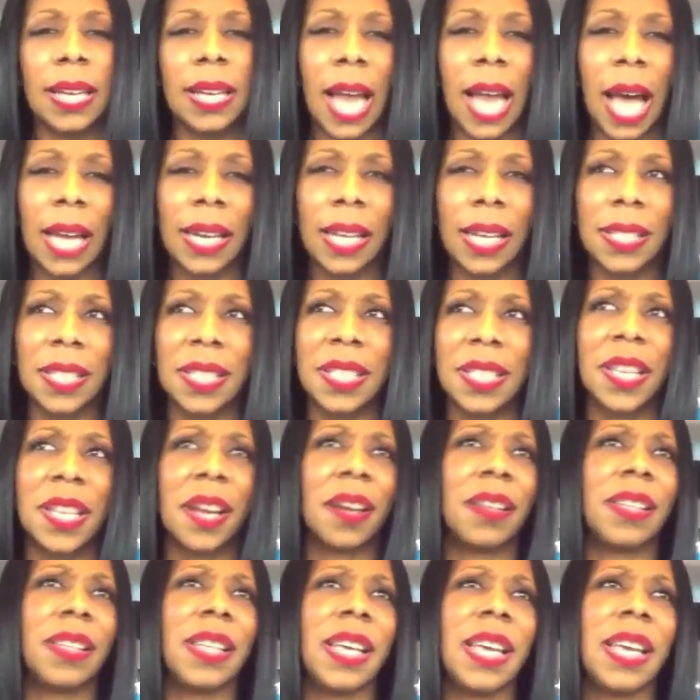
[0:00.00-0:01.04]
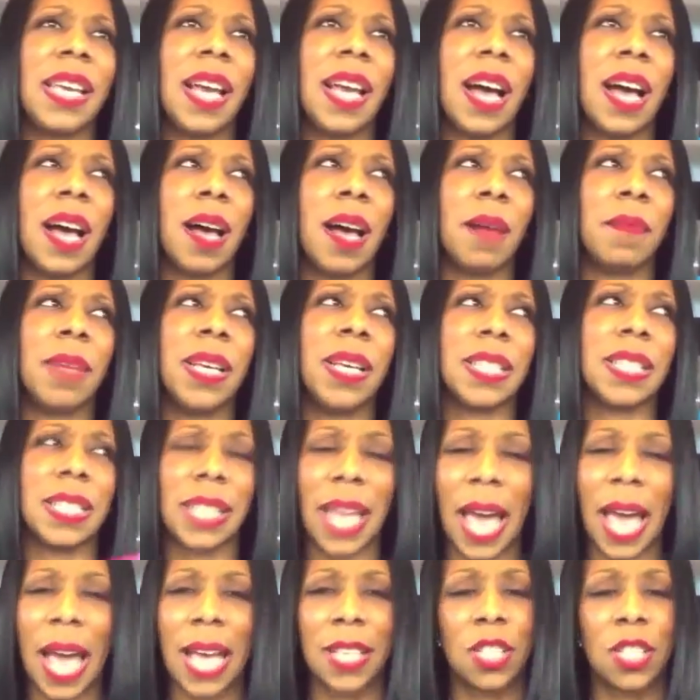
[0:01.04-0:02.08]
Not necessarily his
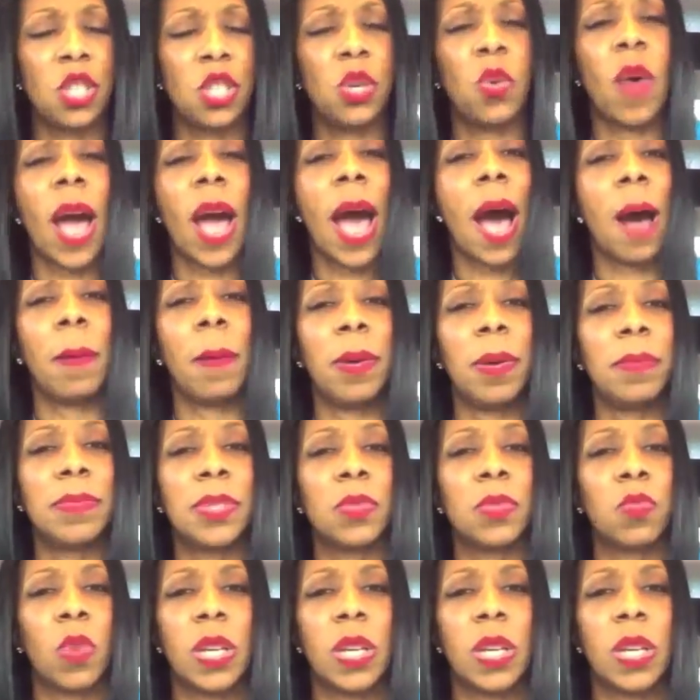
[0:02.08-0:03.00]
last two albums,